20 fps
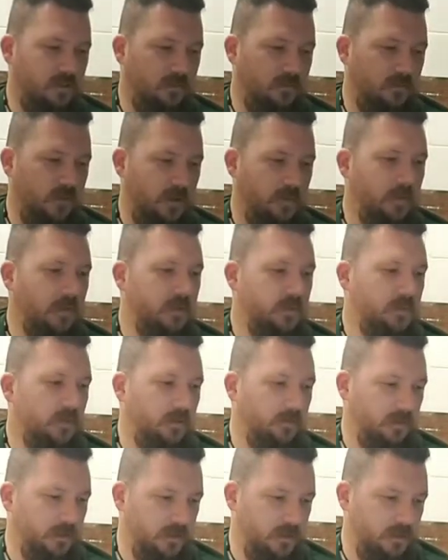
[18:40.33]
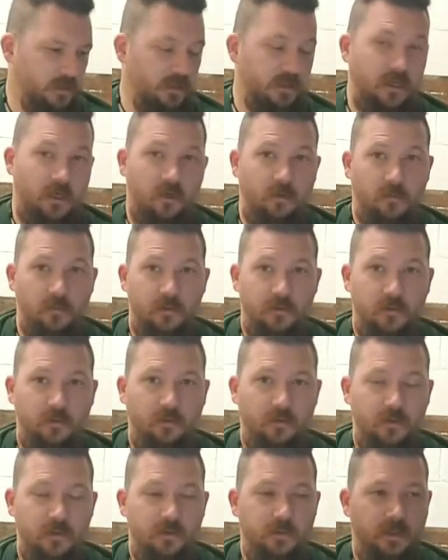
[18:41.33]
I think Fabing is probably just a terrible
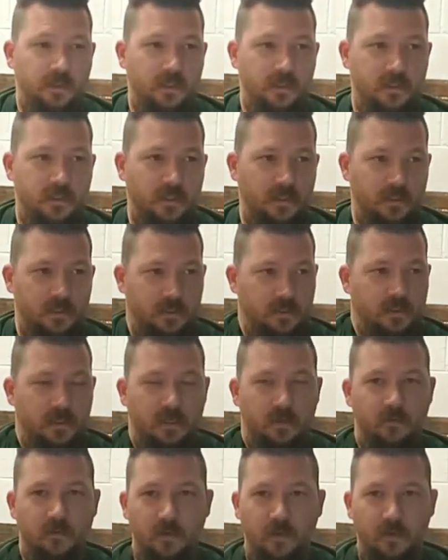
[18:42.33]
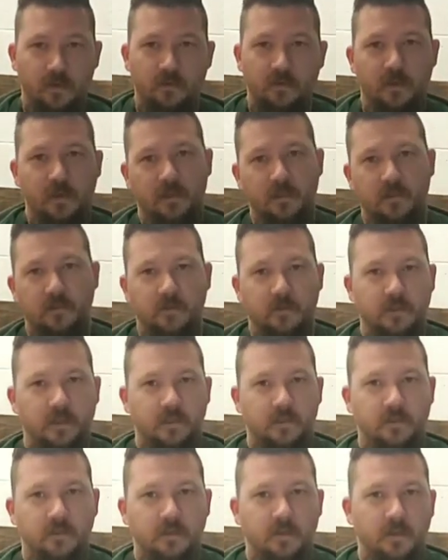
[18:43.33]
source because he just didn't really know the
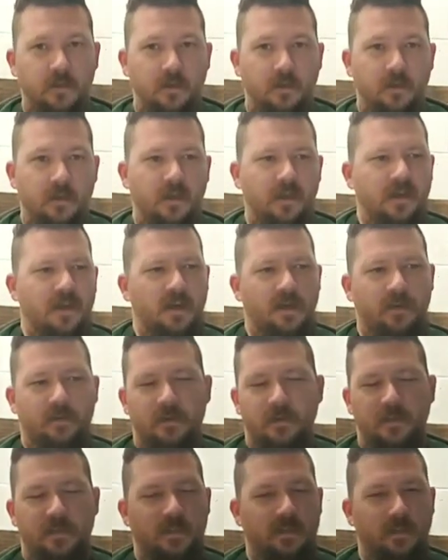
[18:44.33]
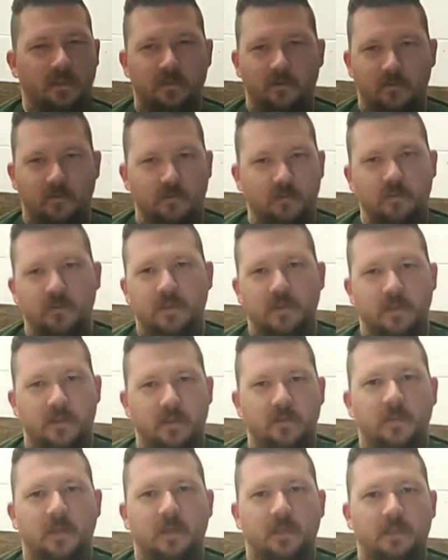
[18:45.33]
history. I mean, it's not like Google was a
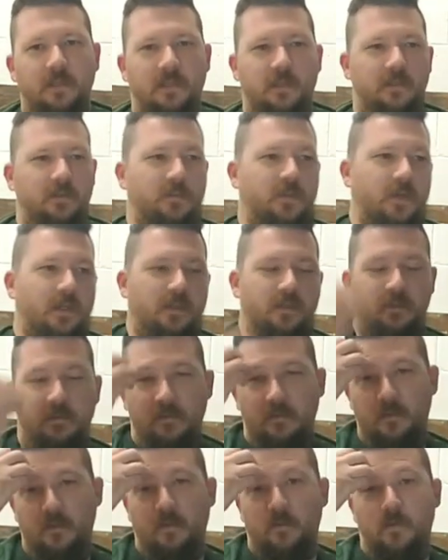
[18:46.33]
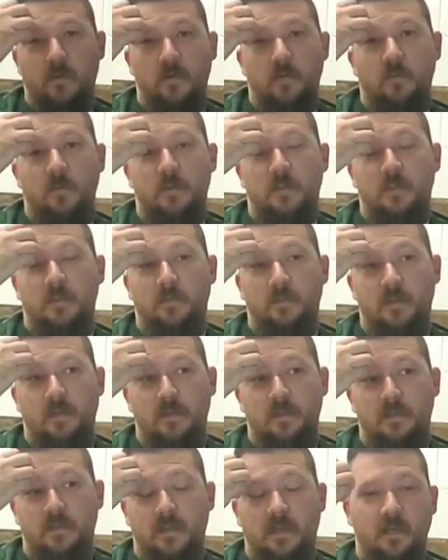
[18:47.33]
thing back then, but I would hope that somebody
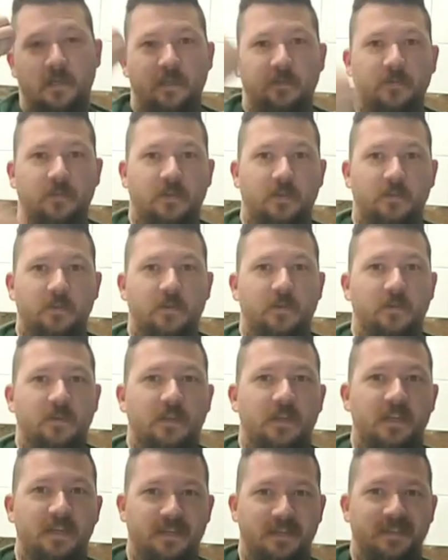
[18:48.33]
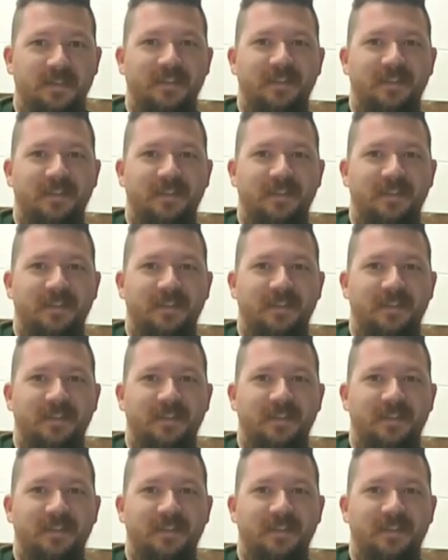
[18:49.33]
in the scientific community,